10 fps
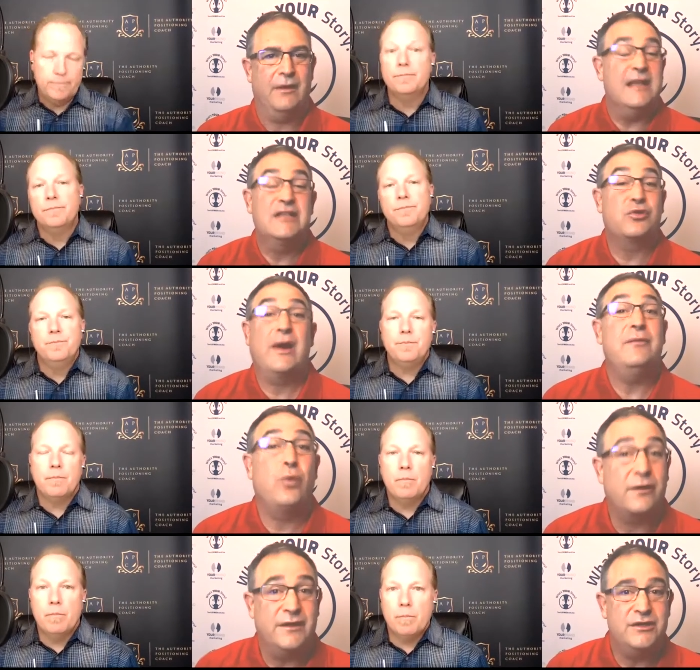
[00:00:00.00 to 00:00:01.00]
Speaker 1: and it's great
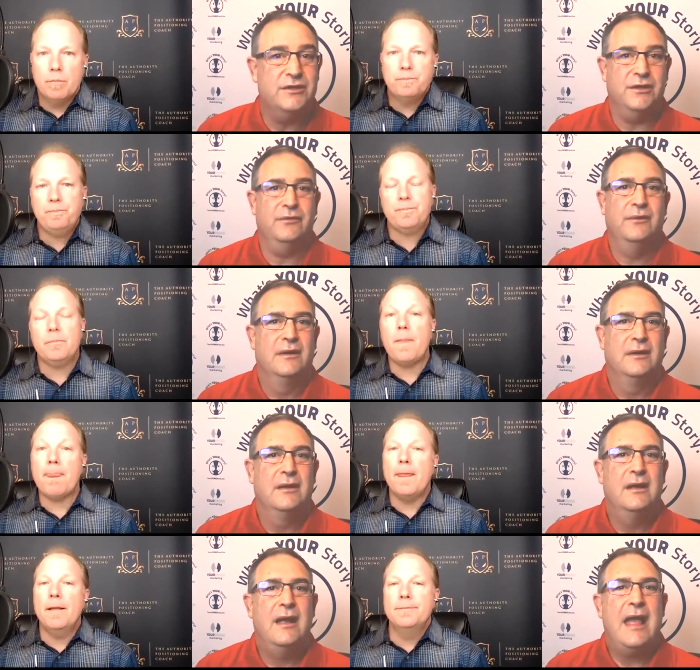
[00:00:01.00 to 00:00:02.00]
work that you do
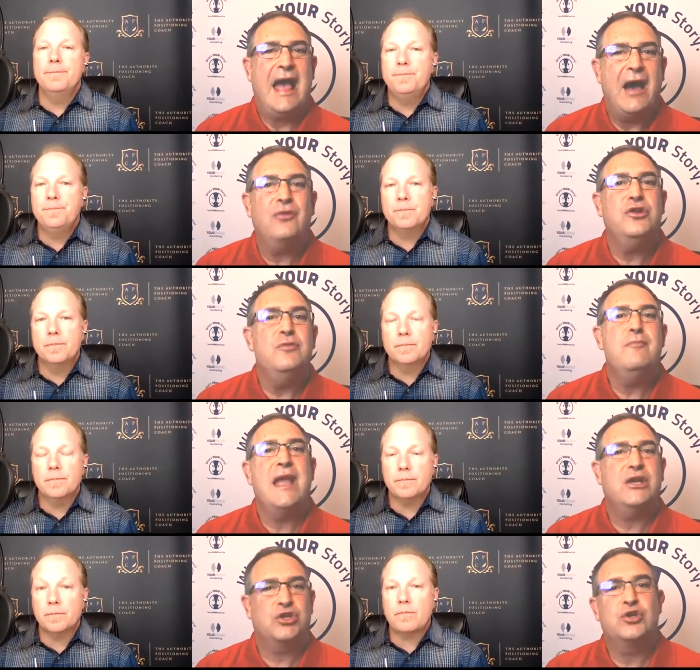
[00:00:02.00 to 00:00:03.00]
how do you
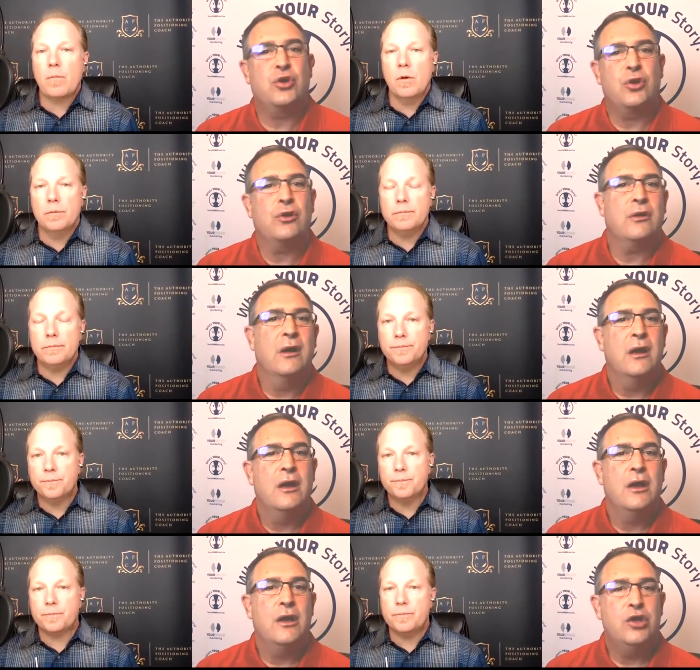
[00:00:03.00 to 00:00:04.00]
make sure
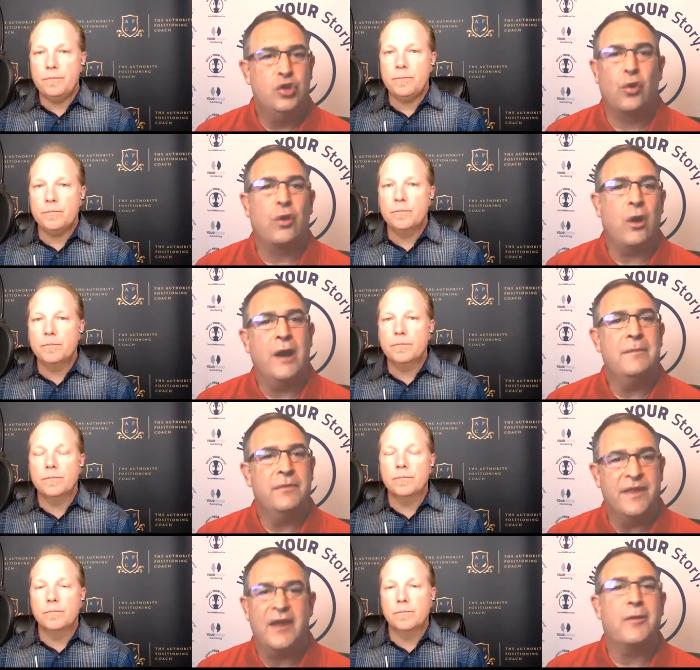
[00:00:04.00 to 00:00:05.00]
you're
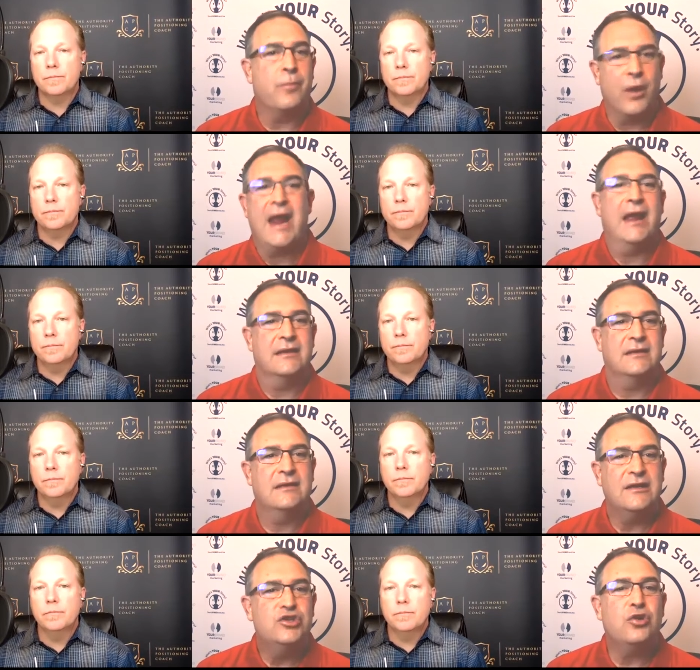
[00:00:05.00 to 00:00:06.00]
on their brand
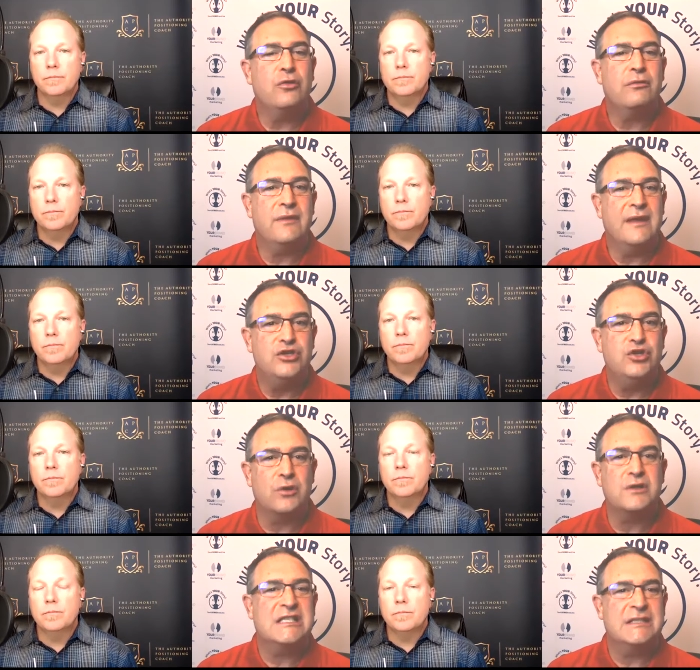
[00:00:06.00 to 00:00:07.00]
that you're that
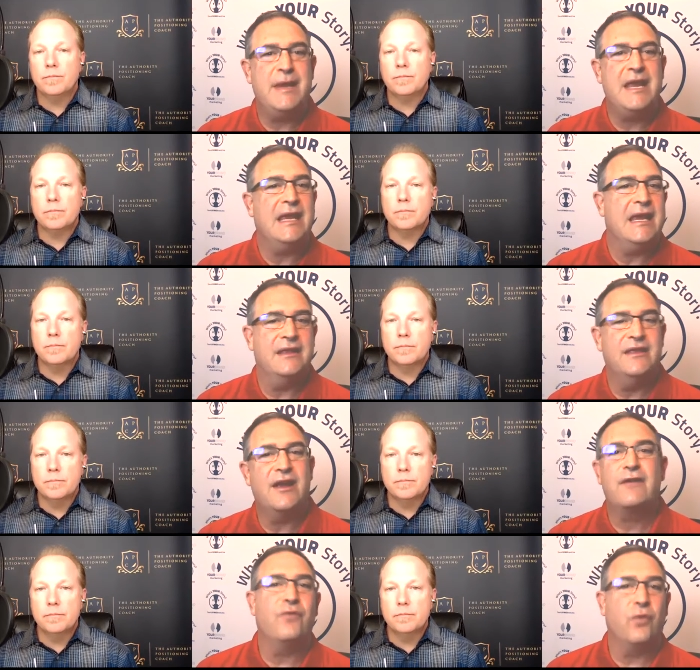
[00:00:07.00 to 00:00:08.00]
you're speaking in
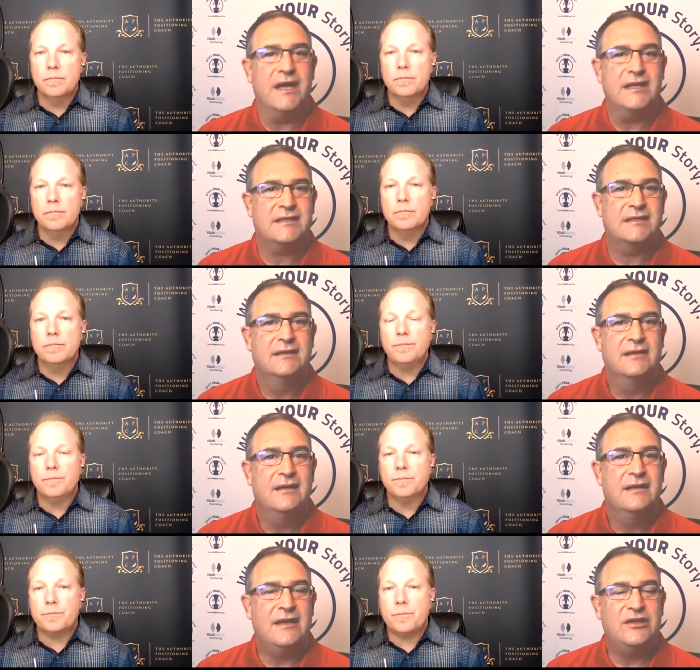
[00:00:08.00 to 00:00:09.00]
their voice
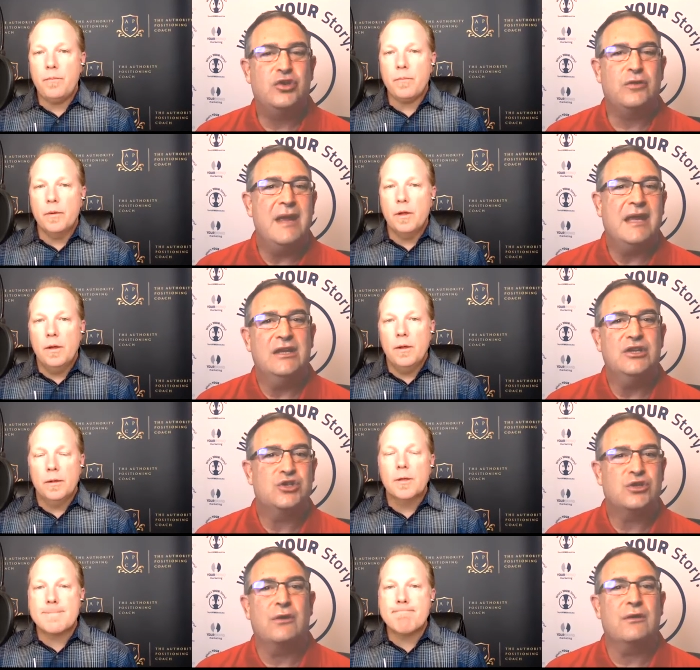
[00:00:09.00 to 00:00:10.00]
that you're making
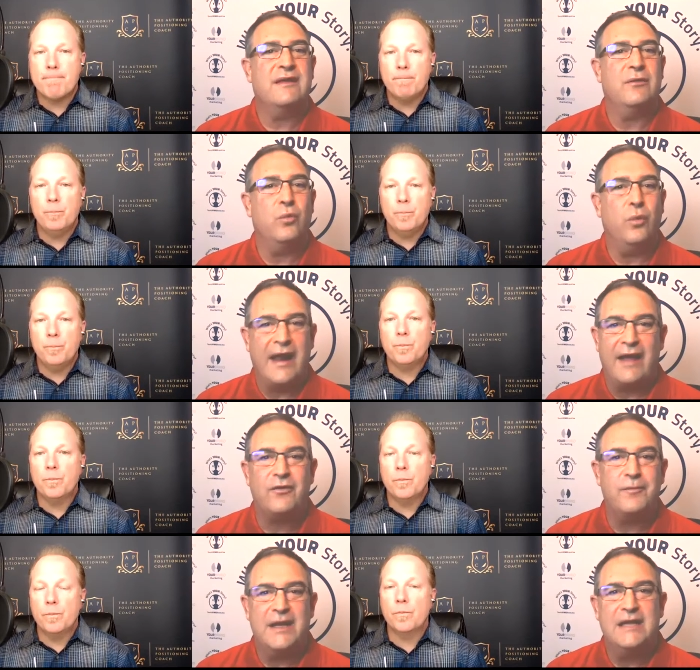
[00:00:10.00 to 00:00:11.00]
sure that
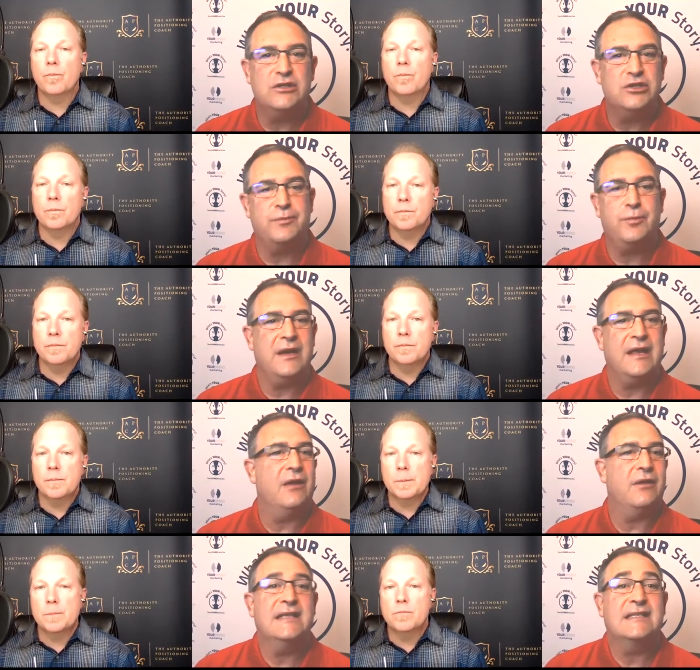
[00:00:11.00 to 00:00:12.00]
whatever piece that you're putting
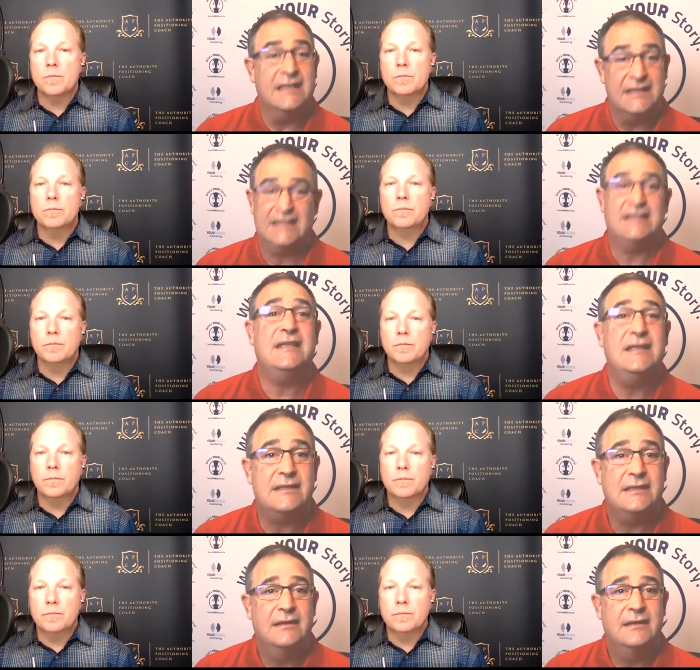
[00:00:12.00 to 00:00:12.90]
out is consistent